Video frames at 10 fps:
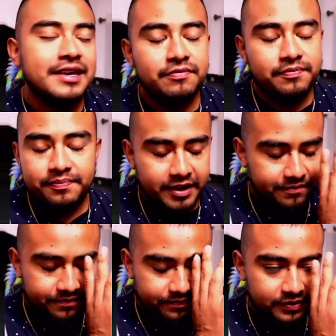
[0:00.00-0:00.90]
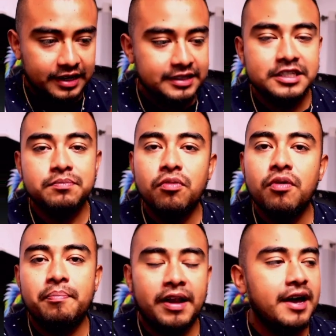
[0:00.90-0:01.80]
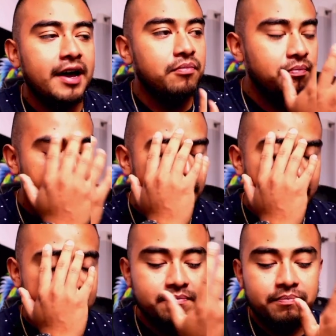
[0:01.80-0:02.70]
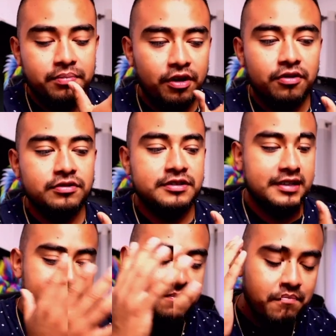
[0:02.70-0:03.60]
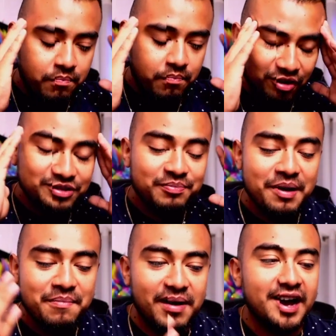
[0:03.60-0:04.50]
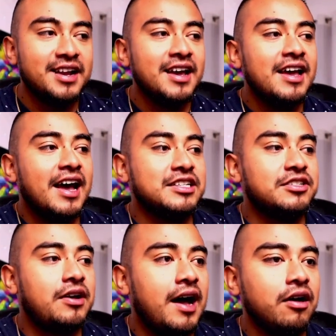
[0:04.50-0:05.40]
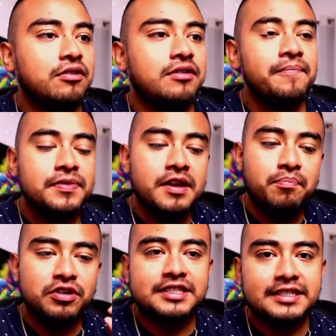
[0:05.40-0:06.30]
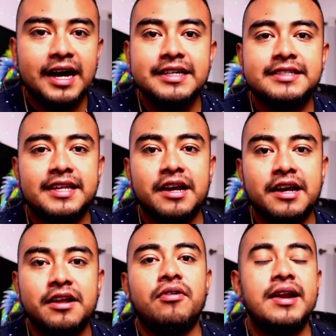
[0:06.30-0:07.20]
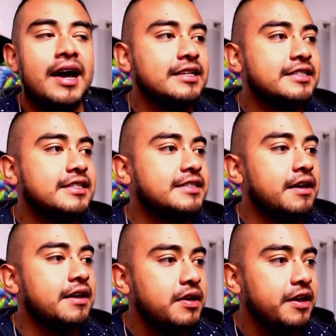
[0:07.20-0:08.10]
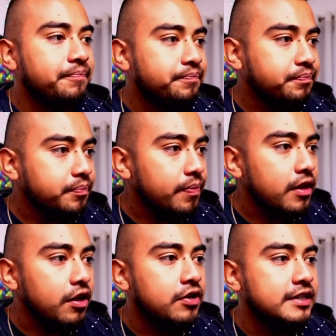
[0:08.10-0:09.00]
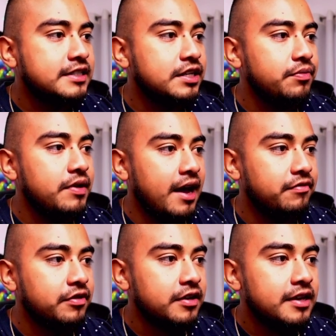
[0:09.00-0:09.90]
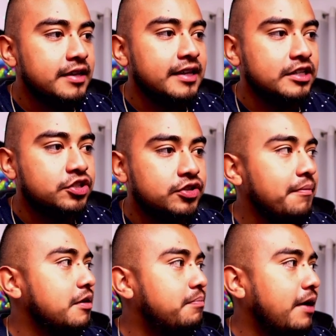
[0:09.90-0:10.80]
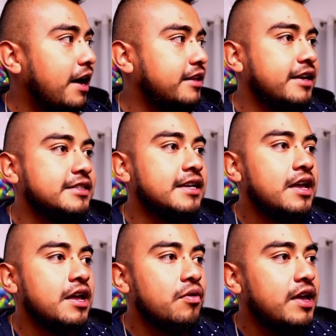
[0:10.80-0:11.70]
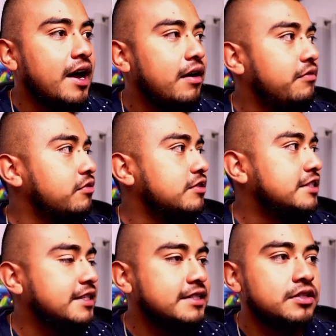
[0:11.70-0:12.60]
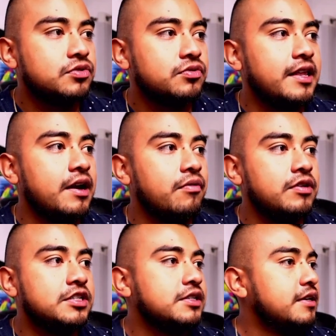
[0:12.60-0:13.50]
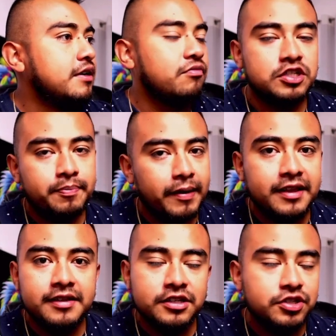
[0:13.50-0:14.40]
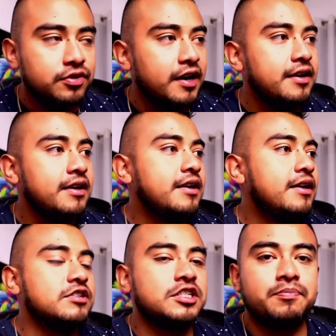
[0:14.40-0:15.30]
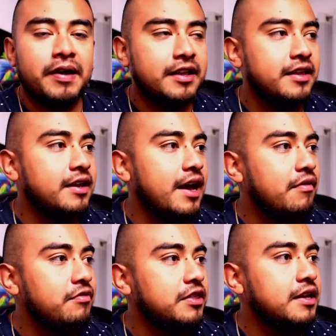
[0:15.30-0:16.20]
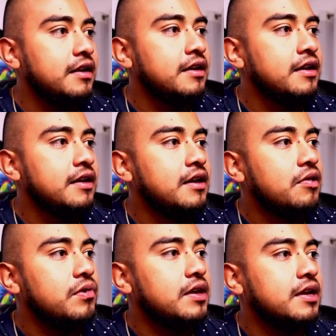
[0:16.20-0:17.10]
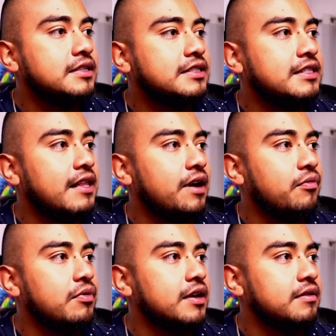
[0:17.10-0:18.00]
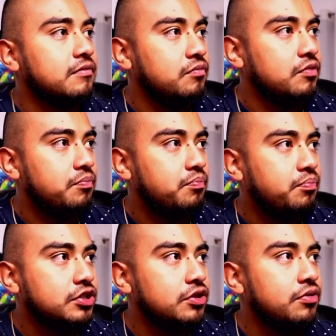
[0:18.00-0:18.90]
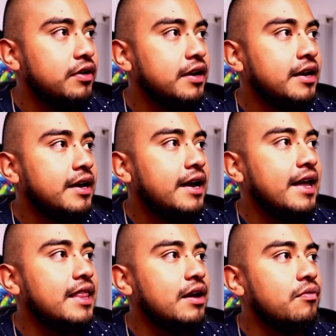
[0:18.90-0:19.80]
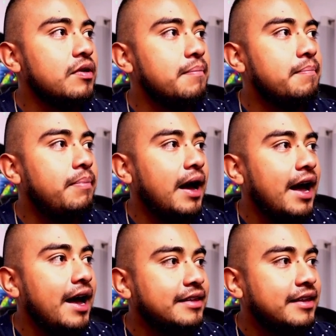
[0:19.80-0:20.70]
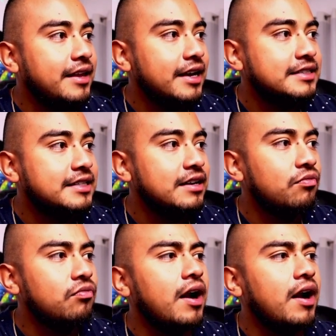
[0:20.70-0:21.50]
Like, it's just mind blows. It blows my mind as to how precise technical analysis can be. You can see we have the trap, the back test. We have the resistance right there, which, respecting the trend, respecting everything, we can see that we can push through it, and then we back tested right